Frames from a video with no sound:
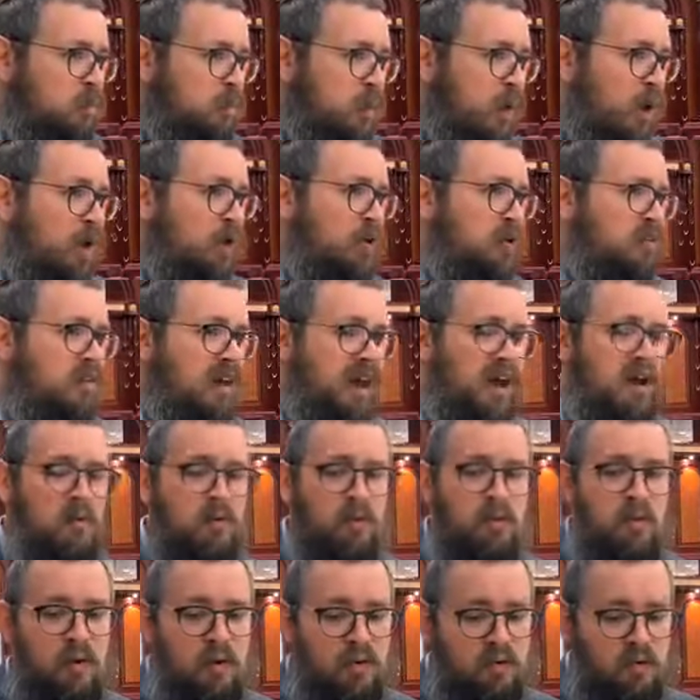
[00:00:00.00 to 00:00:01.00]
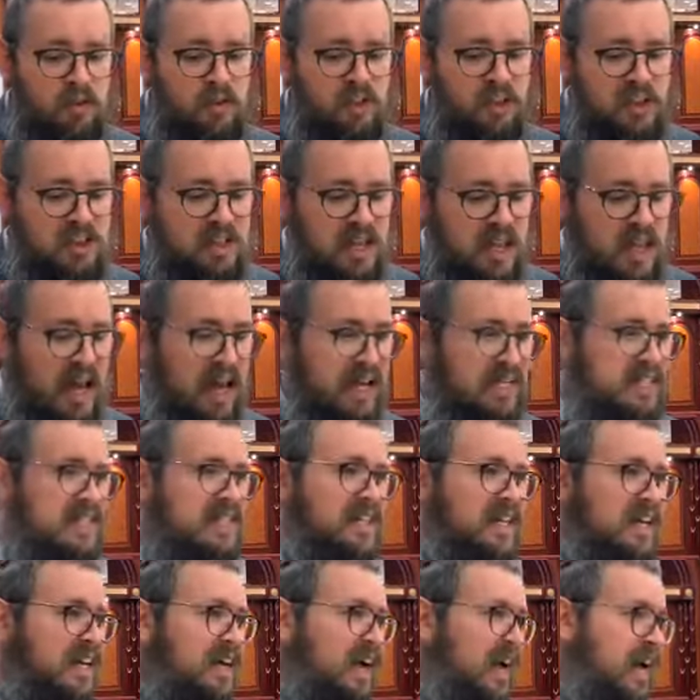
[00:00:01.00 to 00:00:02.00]
part of our world, which is
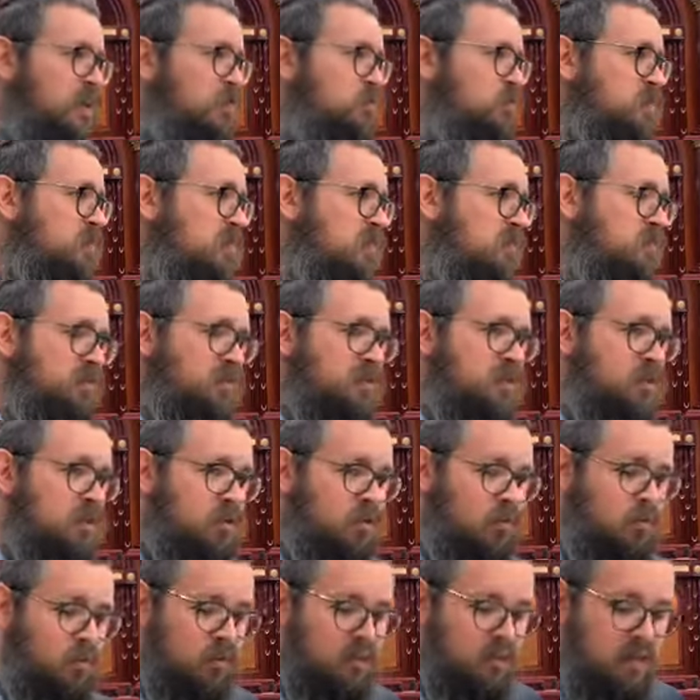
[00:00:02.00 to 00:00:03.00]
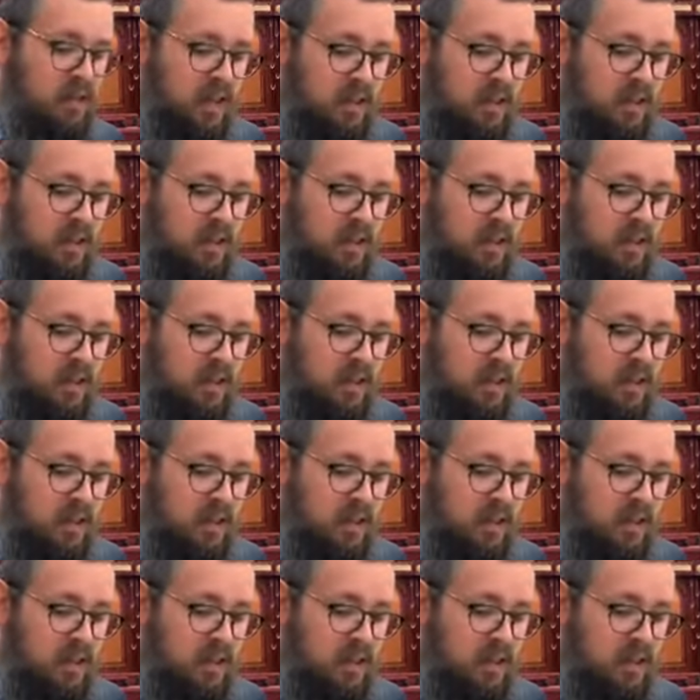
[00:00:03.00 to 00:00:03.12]
Asiya Gashmis, the physical world.